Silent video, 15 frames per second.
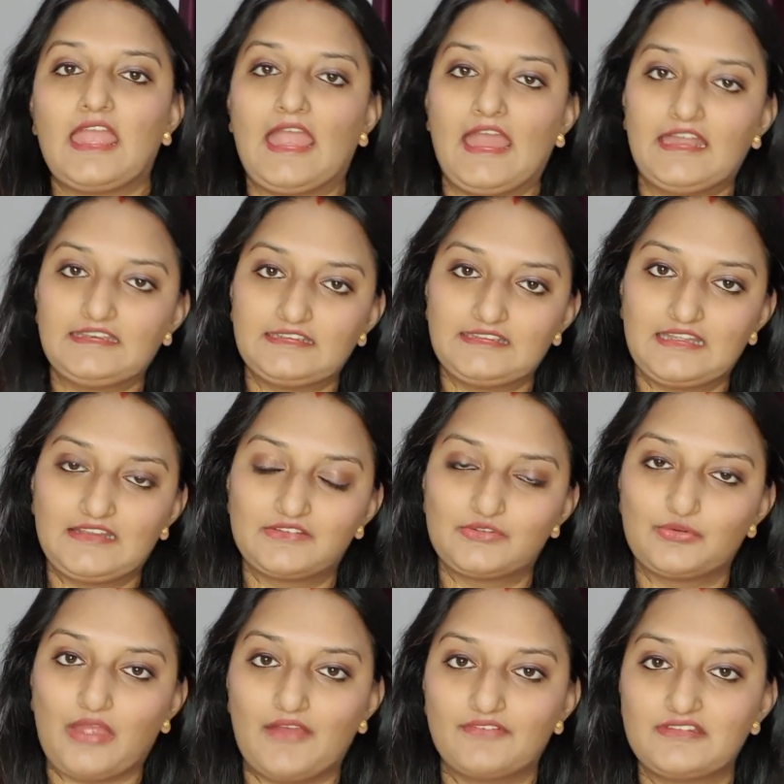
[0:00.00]
And in case
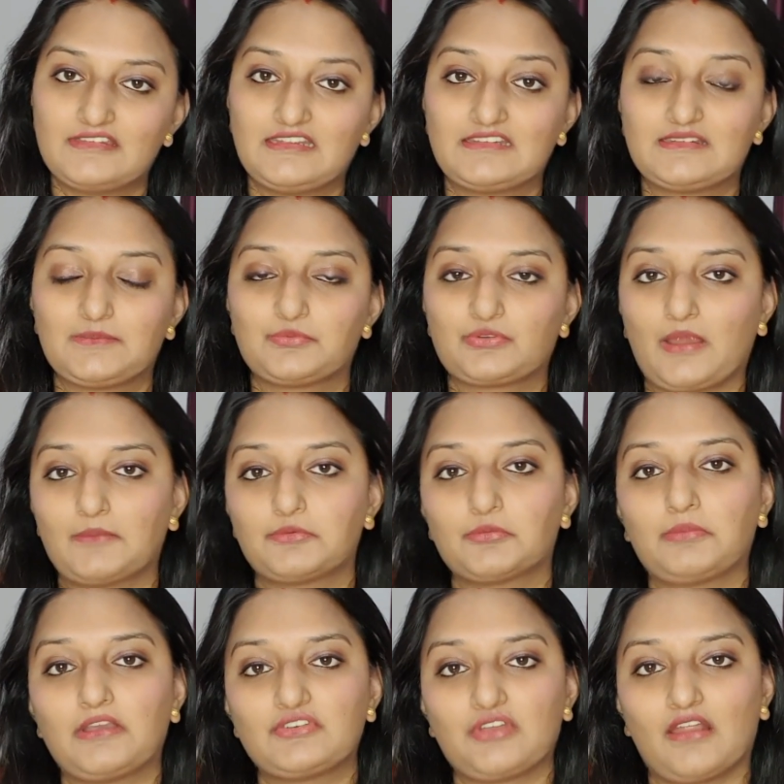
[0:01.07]
you haven't yet subscribed to
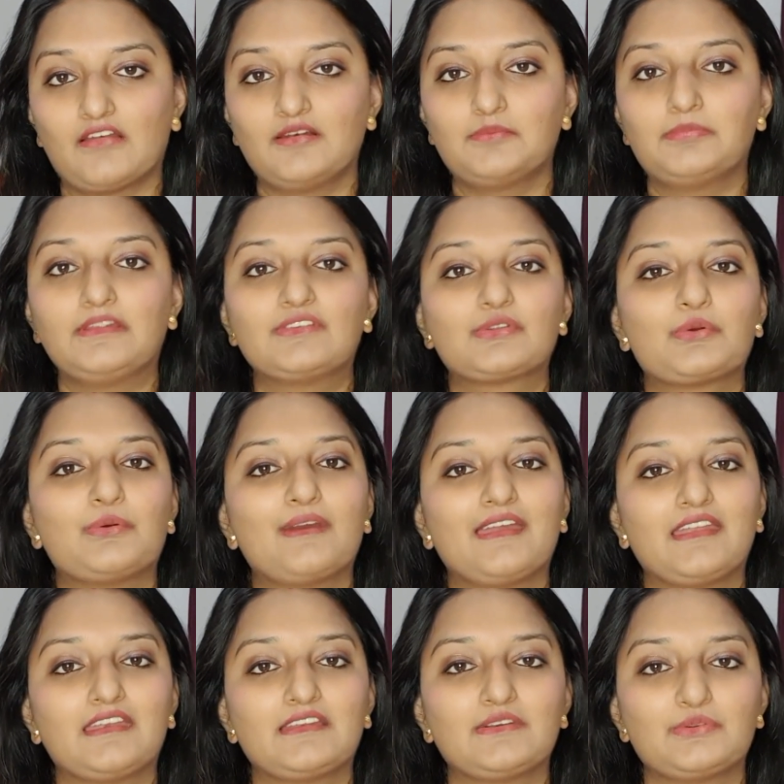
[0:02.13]
my channel, please go
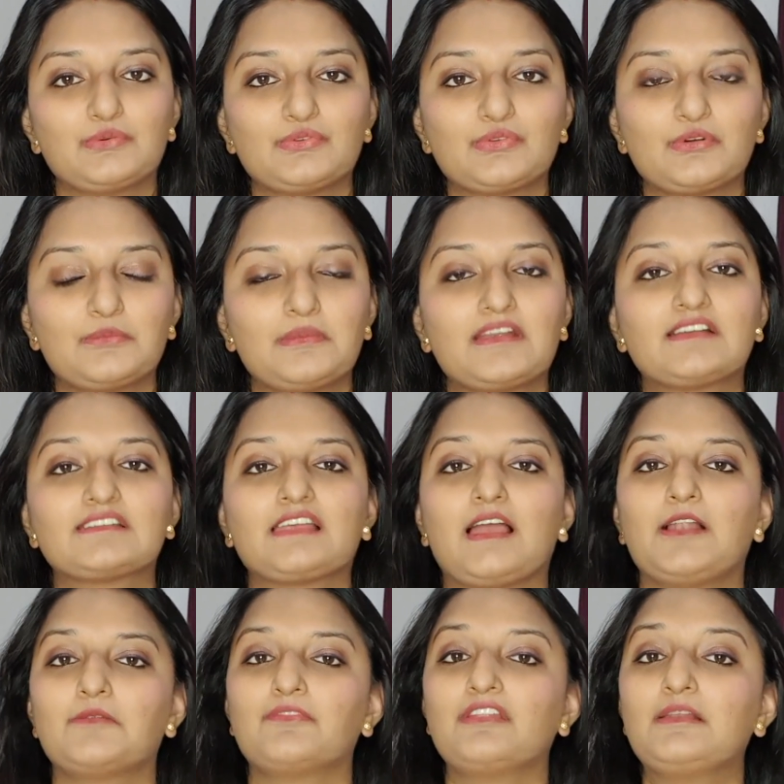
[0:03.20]
ahead and do so because
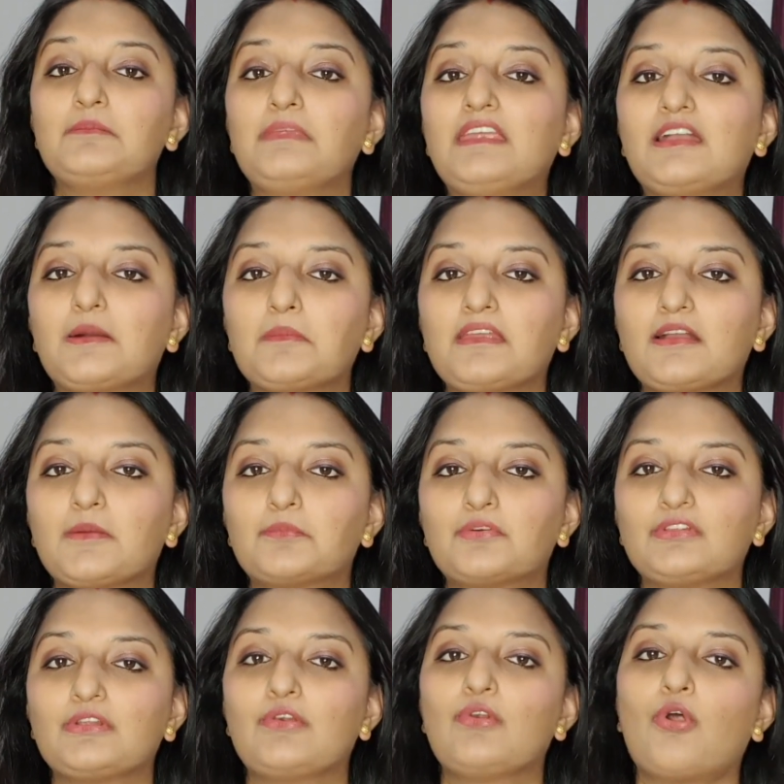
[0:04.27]
I will be coming up
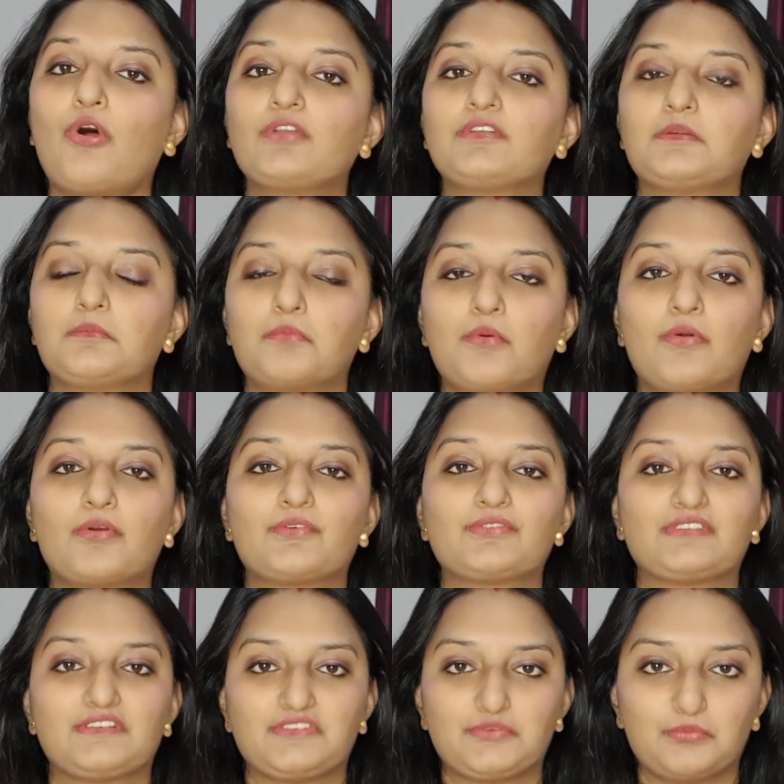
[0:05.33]
with a lot more of
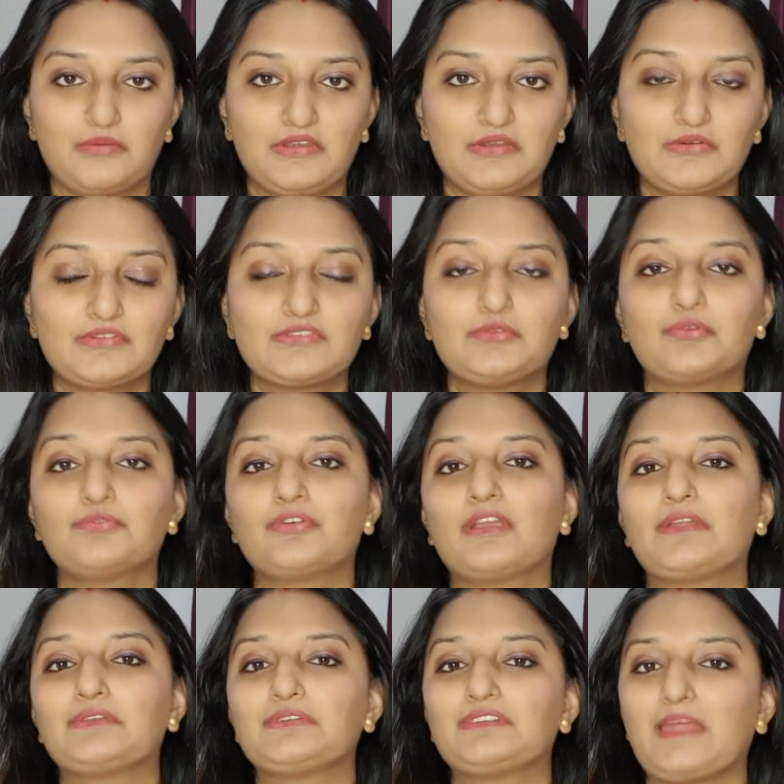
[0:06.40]
such videos. Don't
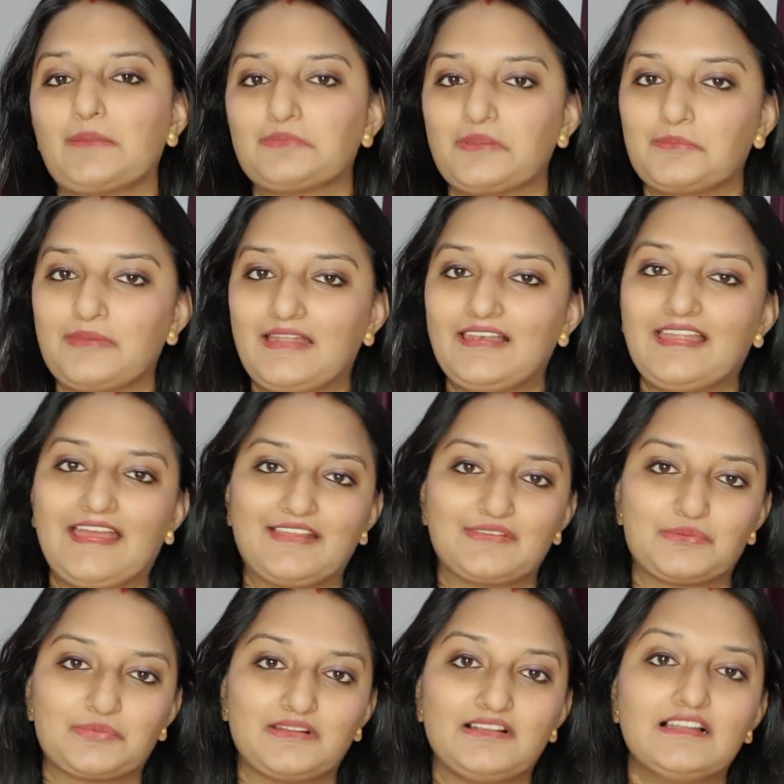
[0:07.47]
forget to tap the bell as
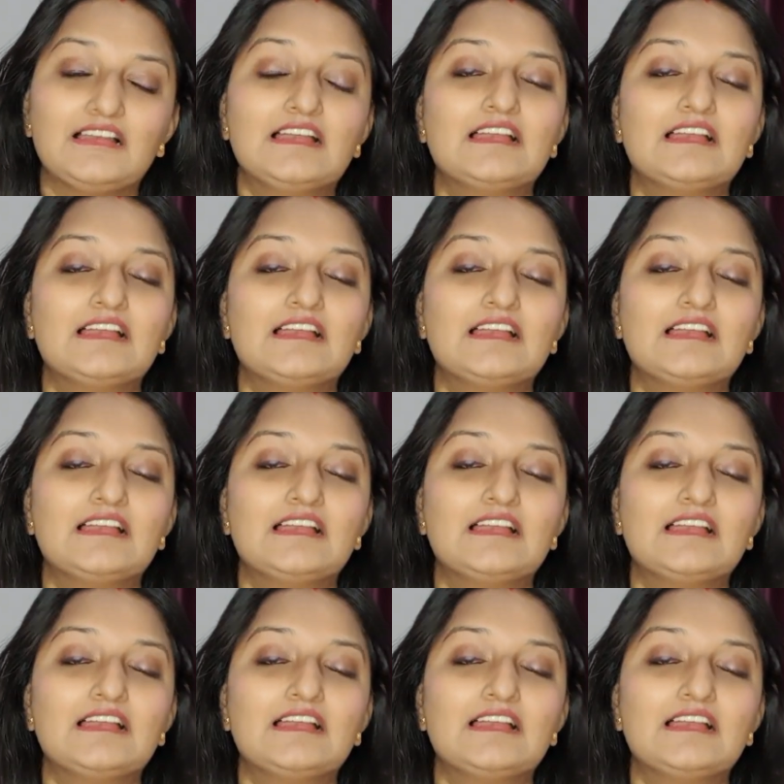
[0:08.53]
well.